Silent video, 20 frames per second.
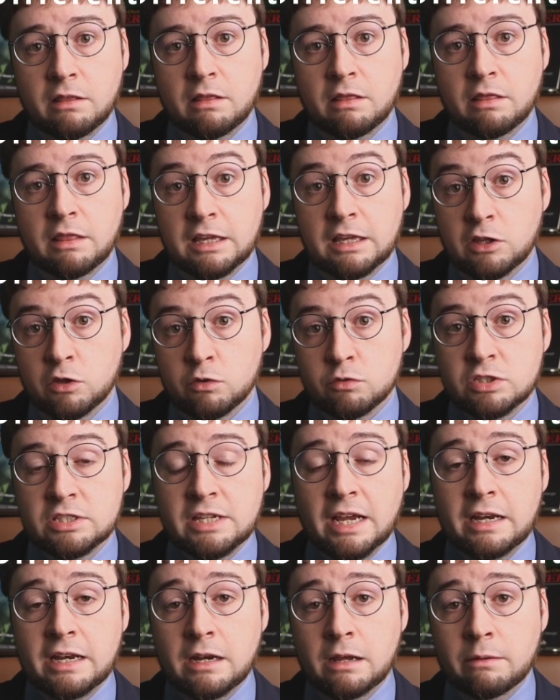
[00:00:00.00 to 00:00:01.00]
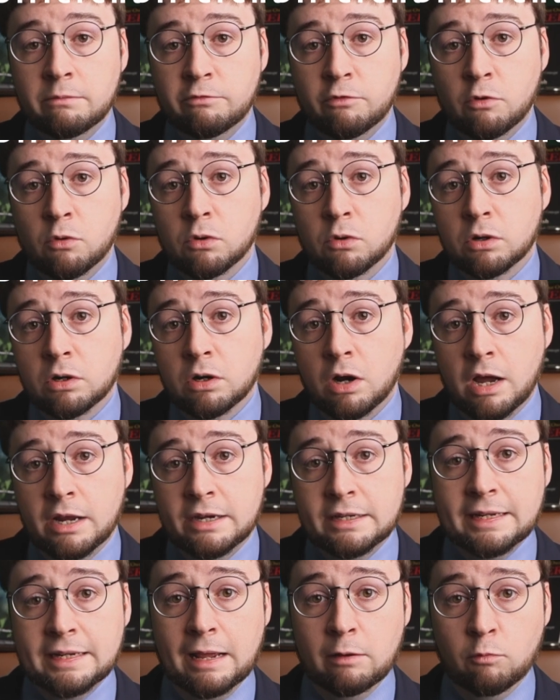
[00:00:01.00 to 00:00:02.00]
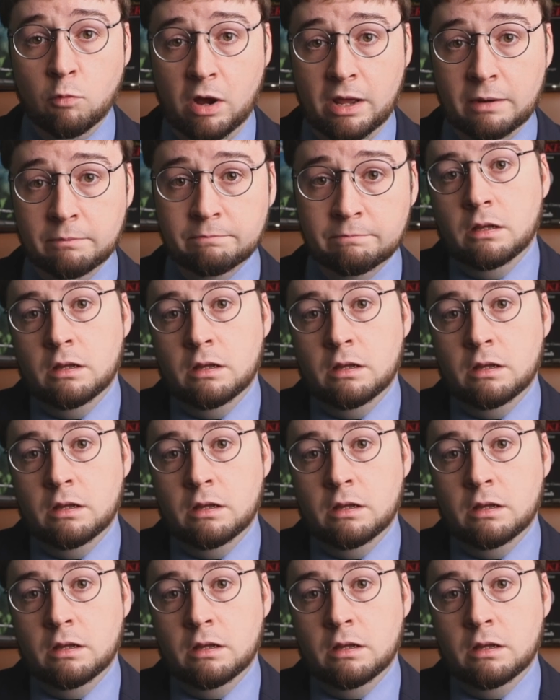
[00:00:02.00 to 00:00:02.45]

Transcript: that you signed up for on day one.